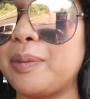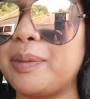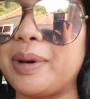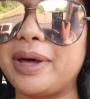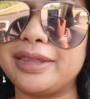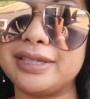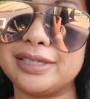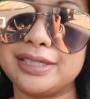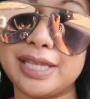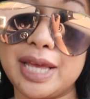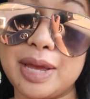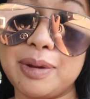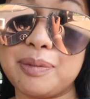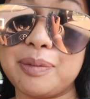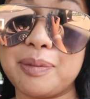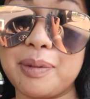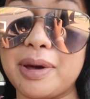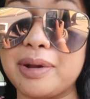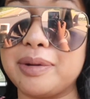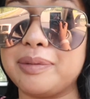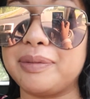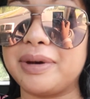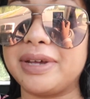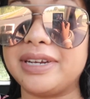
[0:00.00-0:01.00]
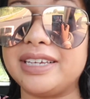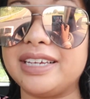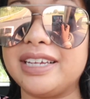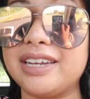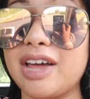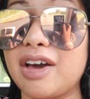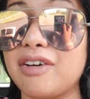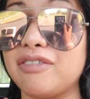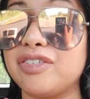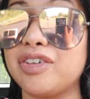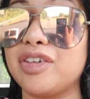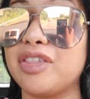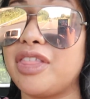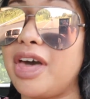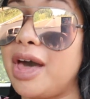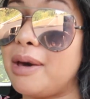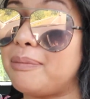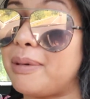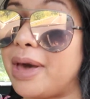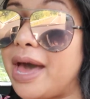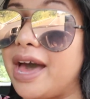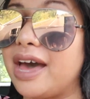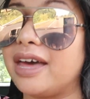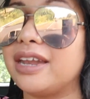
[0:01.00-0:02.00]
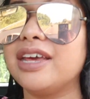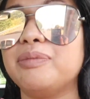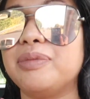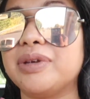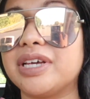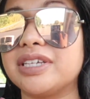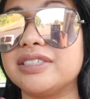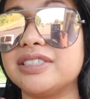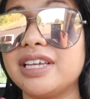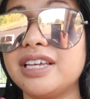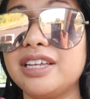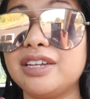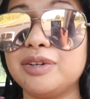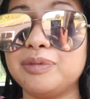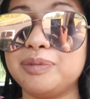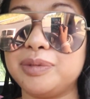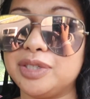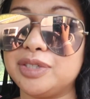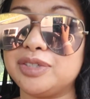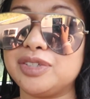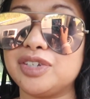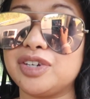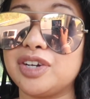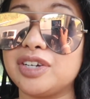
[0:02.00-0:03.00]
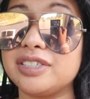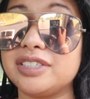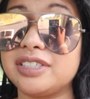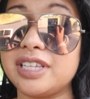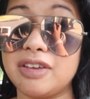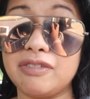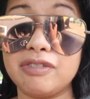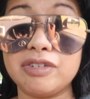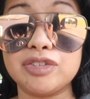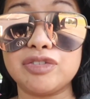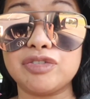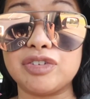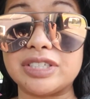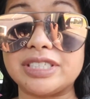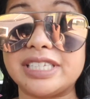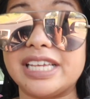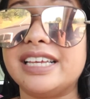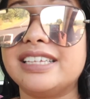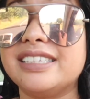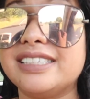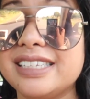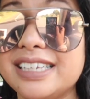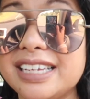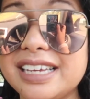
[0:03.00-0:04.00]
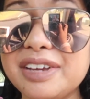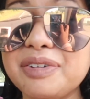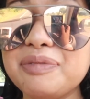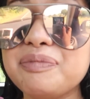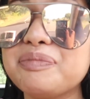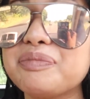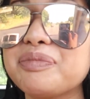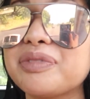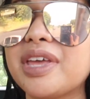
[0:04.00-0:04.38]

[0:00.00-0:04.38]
about the same amount of money and not feel that bad because I ended up using our savings for Disney.